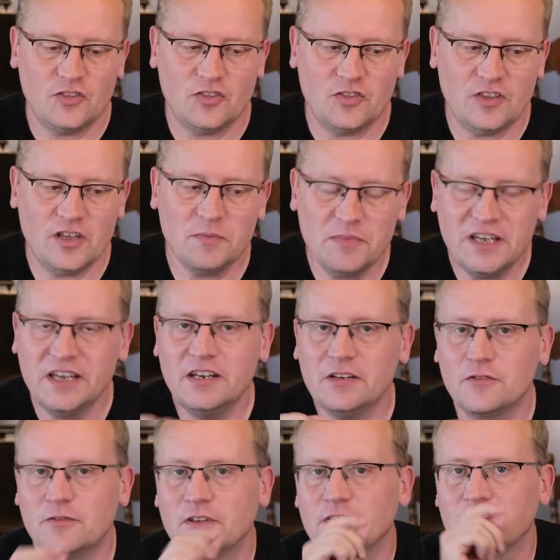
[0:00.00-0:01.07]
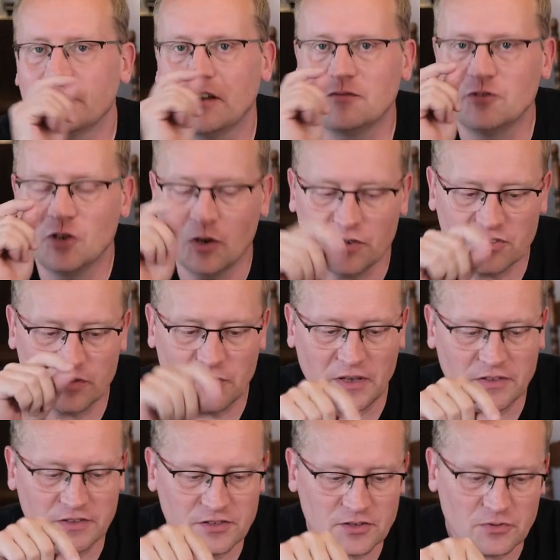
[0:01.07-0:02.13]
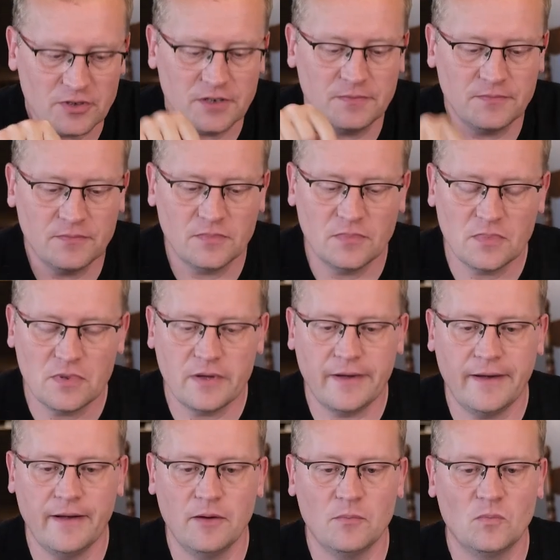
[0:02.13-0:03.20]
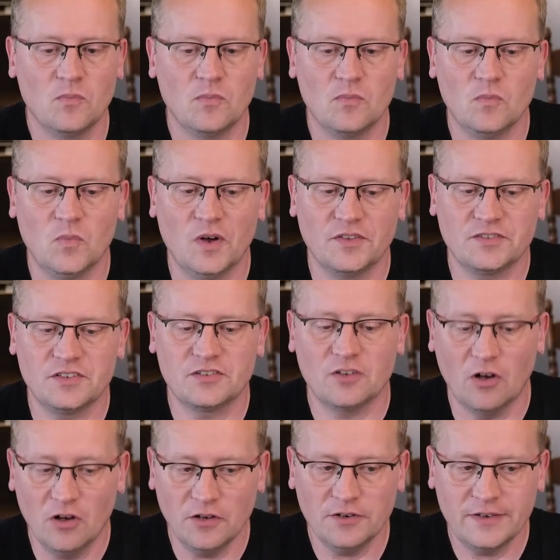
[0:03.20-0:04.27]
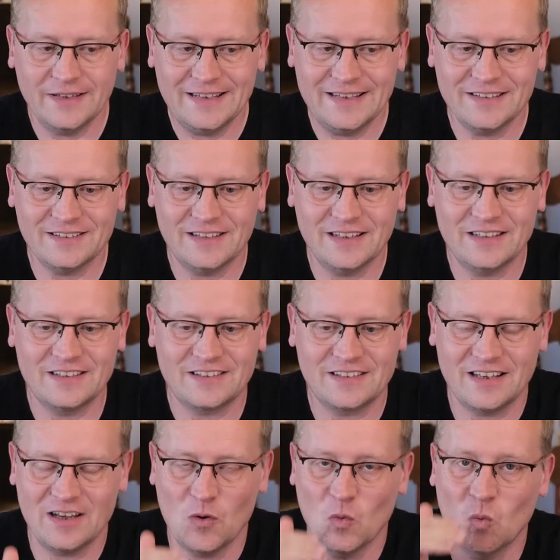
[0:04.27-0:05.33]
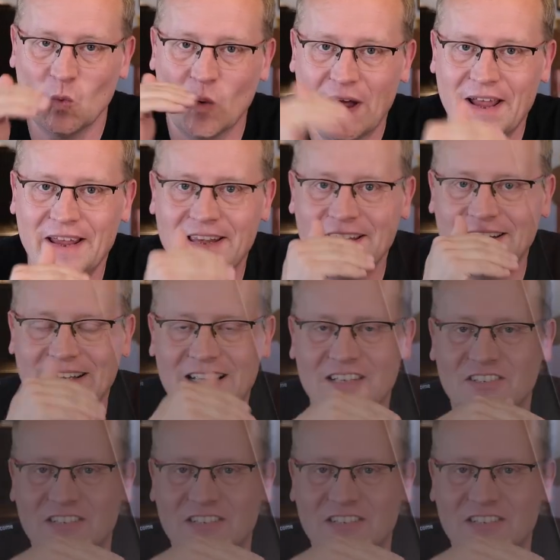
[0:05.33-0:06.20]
The immediate thing that I've noticed about this screen, once it's on, is that it's way less